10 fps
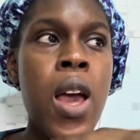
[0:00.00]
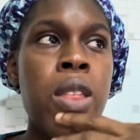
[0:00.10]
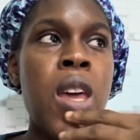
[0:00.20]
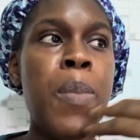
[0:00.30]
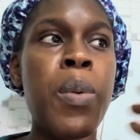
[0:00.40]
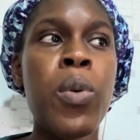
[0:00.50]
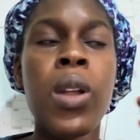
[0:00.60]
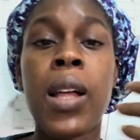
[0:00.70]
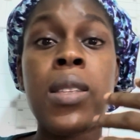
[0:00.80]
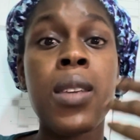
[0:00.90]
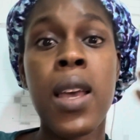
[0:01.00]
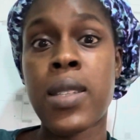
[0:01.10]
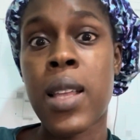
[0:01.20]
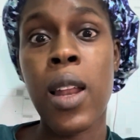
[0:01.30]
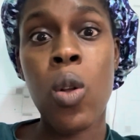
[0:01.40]
There are people that, yes,
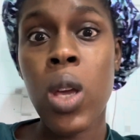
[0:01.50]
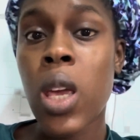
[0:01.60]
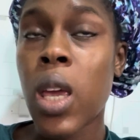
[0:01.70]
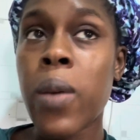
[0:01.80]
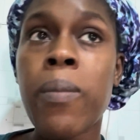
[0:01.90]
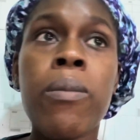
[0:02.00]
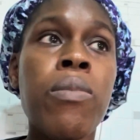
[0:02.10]
they're lucky.